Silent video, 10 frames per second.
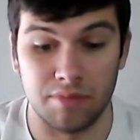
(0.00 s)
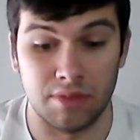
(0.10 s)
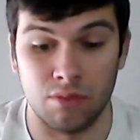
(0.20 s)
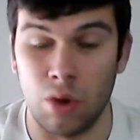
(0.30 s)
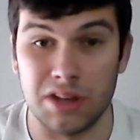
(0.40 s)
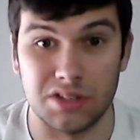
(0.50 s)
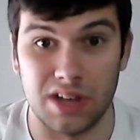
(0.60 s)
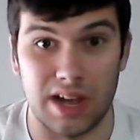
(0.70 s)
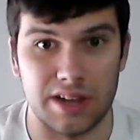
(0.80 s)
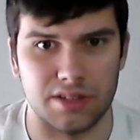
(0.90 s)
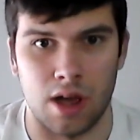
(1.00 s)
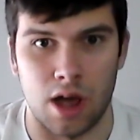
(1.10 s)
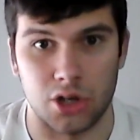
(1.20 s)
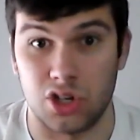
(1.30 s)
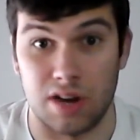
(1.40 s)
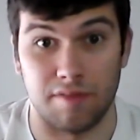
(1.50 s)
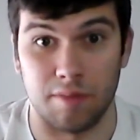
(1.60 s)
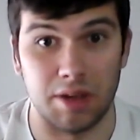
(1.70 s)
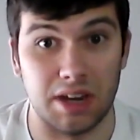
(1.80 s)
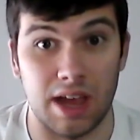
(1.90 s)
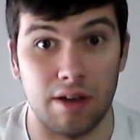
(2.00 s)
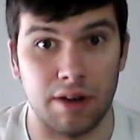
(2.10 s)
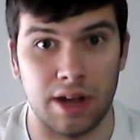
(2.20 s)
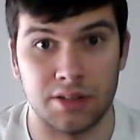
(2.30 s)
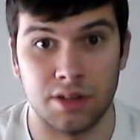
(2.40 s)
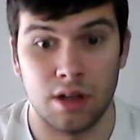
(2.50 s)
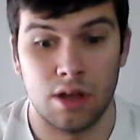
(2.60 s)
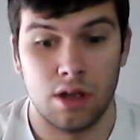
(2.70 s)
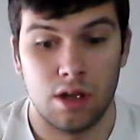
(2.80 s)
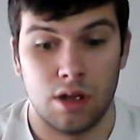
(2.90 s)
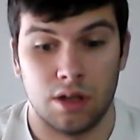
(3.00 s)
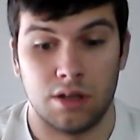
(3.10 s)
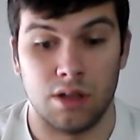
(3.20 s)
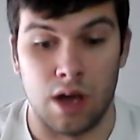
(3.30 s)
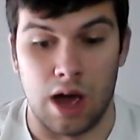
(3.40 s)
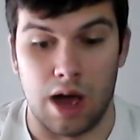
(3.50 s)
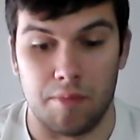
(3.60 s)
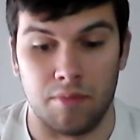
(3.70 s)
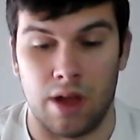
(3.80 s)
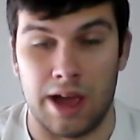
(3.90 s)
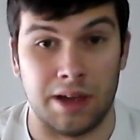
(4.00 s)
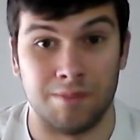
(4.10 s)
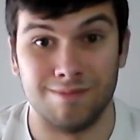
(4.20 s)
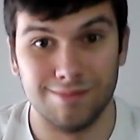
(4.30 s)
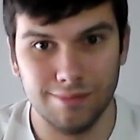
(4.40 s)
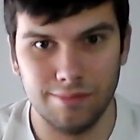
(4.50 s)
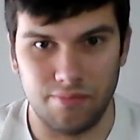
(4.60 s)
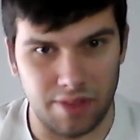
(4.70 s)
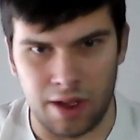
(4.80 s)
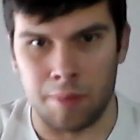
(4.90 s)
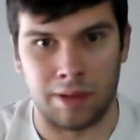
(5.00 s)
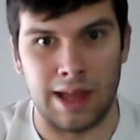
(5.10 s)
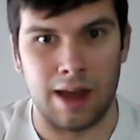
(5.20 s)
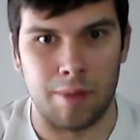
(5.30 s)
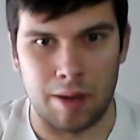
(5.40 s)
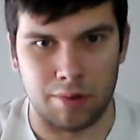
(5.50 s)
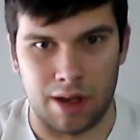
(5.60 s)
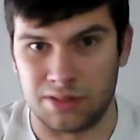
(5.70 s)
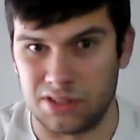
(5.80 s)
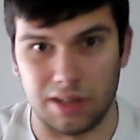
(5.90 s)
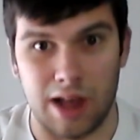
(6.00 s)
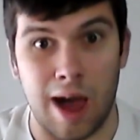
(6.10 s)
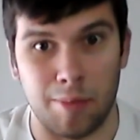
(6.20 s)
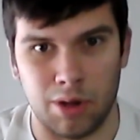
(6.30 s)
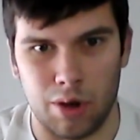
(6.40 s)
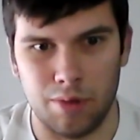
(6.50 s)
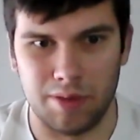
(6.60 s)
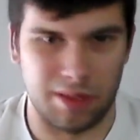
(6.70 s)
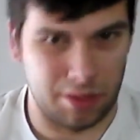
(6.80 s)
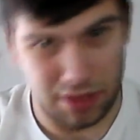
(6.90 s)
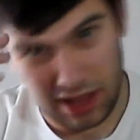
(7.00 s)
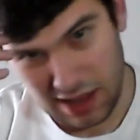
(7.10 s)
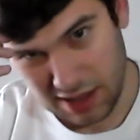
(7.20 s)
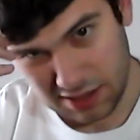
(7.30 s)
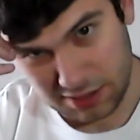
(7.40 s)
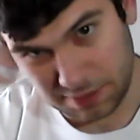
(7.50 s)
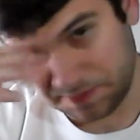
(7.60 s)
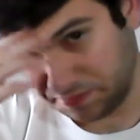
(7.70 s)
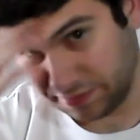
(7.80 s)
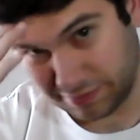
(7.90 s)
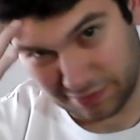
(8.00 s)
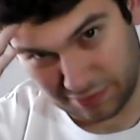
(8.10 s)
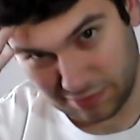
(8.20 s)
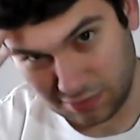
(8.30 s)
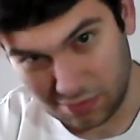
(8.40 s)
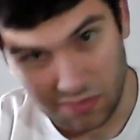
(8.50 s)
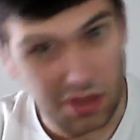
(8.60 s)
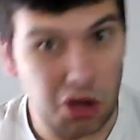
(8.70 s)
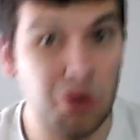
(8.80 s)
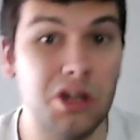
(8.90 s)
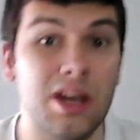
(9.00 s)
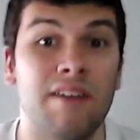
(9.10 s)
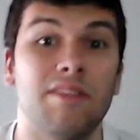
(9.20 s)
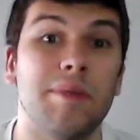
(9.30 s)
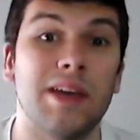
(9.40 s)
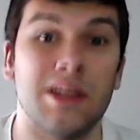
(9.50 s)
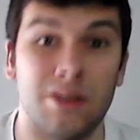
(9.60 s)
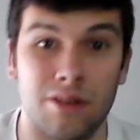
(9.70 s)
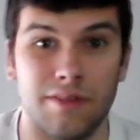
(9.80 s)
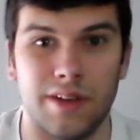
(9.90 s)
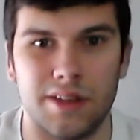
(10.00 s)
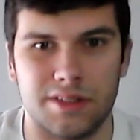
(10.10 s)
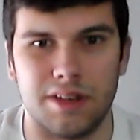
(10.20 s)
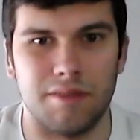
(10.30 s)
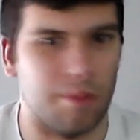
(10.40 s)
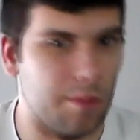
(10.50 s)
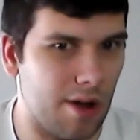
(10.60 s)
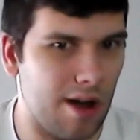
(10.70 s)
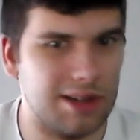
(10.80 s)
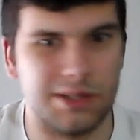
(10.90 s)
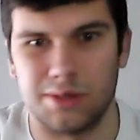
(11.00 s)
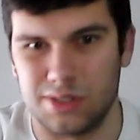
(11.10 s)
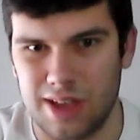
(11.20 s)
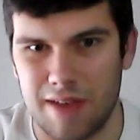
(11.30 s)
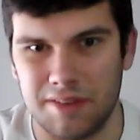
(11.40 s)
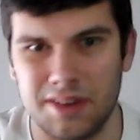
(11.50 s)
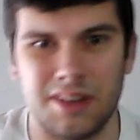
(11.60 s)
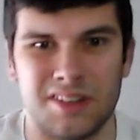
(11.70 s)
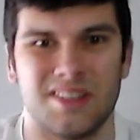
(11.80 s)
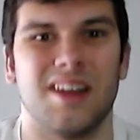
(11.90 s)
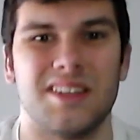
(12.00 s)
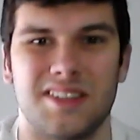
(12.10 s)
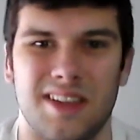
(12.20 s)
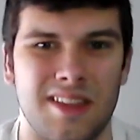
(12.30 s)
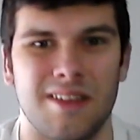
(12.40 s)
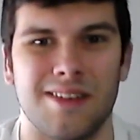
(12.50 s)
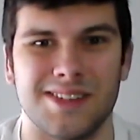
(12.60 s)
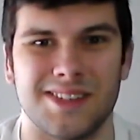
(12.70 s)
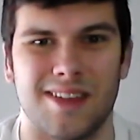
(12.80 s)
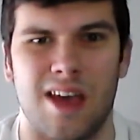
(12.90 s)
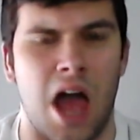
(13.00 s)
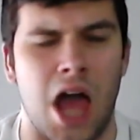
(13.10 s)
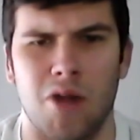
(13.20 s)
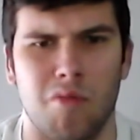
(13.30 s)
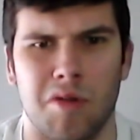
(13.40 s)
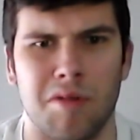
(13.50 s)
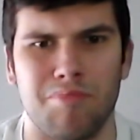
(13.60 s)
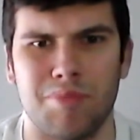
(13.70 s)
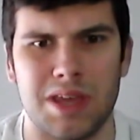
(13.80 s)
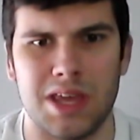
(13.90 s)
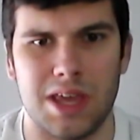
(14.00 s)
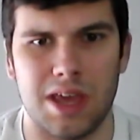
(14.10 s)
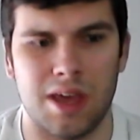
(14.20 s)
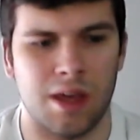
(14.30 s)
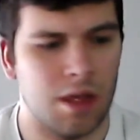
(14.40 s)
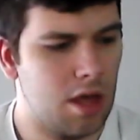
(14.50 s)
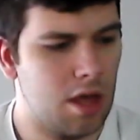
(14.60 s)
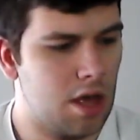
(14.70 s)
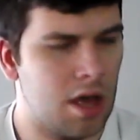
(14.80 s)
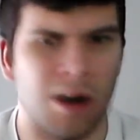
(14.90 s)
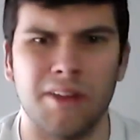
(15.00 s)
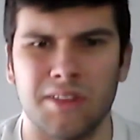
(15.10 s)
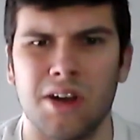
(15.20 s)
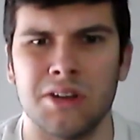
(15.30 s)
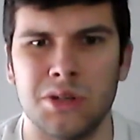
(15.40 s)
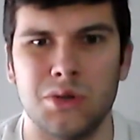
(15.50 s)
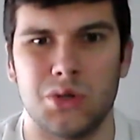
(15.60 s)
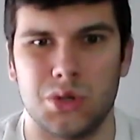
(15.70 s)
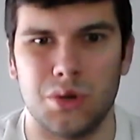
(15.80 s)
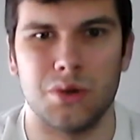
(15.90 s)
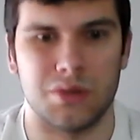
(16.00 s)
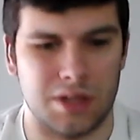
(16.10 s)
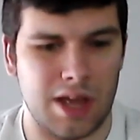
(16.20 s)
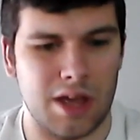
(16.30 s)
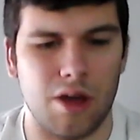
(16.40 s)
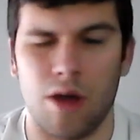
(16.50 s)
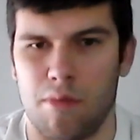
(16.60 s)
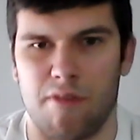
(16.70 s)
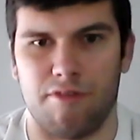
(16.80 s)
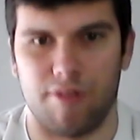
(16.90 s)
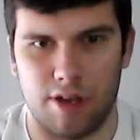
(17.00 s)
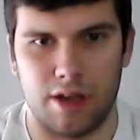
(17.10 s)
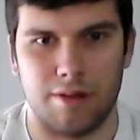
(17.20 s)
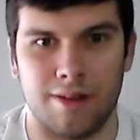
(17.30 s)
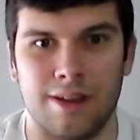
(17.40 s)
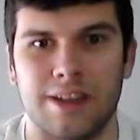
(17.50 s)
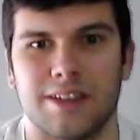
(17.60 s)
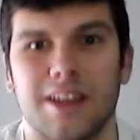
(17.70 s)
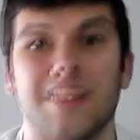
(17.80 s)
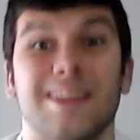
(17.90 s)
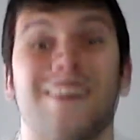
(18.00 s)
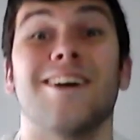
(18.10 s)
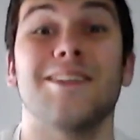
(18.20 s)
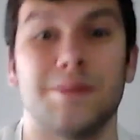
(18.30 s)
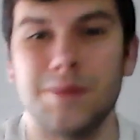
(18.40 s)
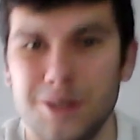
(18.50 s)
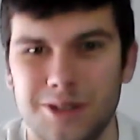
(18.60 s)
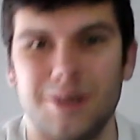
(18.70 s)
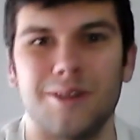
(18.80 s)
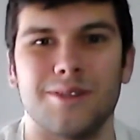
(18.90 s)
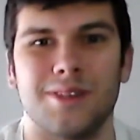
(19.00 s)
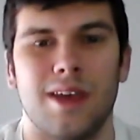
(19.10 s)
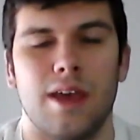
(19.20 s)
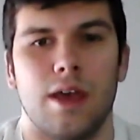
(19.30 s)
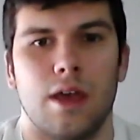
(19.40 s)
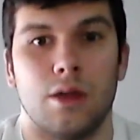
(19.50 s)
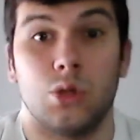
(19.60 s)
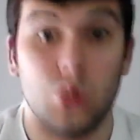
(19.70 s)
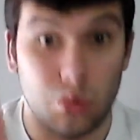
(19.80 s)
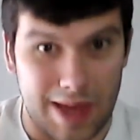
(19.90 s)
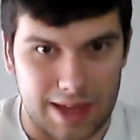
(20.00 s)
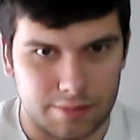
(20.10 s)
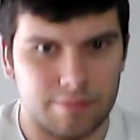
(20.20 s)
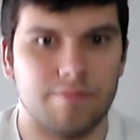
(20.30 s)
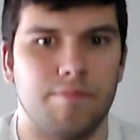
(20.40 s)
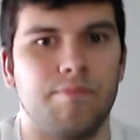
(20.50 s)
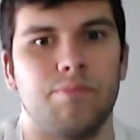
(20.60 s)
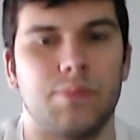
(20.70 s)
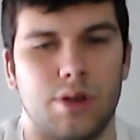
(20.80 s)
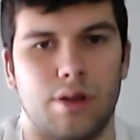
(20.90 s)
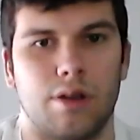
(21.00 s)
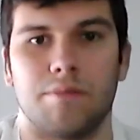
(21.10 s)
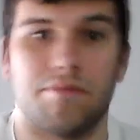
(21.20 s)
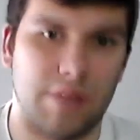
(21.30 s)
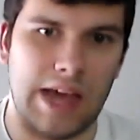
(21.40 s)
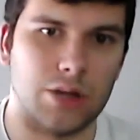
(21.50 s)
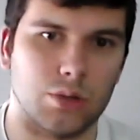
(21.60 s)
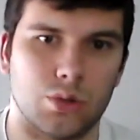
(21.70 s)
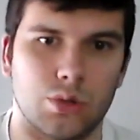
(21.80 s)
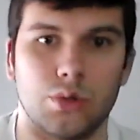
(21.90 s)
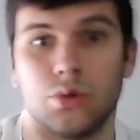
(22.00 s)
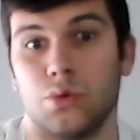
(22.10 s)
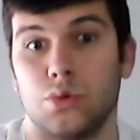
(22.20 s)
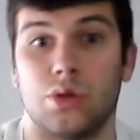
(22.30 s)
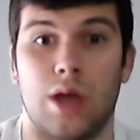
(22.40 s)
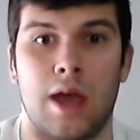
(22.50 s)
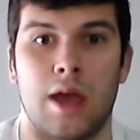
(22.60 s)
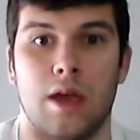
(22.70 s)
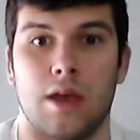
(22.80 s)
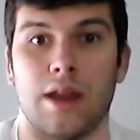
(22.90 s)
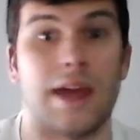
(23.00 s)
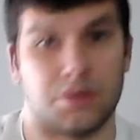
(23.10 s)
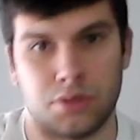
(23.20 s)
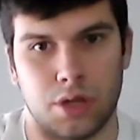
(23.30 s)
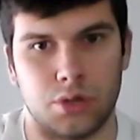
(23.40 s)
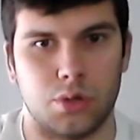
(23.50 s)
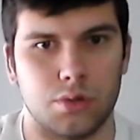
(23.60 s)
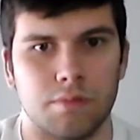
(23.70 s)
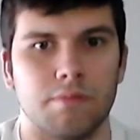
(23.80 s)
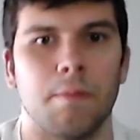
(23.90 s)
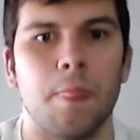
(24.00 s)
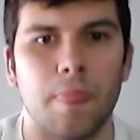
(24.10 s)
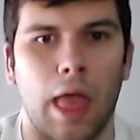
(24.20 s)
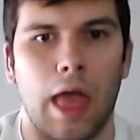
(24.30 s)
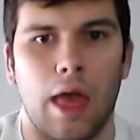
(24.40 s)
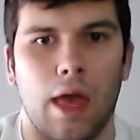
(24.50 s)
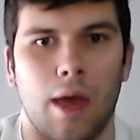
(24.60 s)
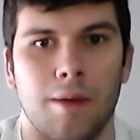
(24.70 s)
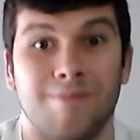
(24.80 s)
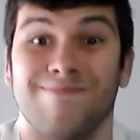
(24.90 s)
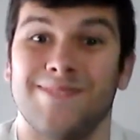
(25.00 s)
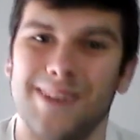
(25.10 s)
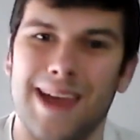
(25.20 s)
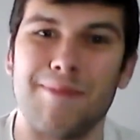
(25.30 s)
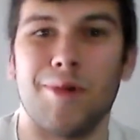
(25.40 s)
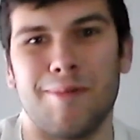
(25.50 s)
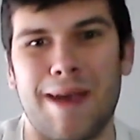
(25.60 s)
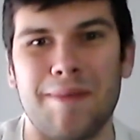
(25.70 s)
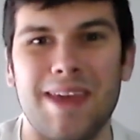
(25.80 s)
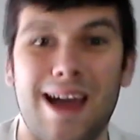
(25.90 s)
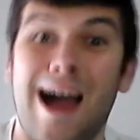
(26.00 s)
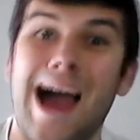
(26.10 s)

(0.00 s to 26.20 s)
Wednesdays are shit for me nowadays. I'm glad I'm able to still upload, but the thing is, when you have to be at university from 9 till 7, you just kind of sit there and you're just like, I don't want to be here. And I've got new shoes, and they hurt my feet. And that's another thing, I got some new shoes. 2 pairs. So I got casual shoes and exercise shoes. So yeah, more about me. I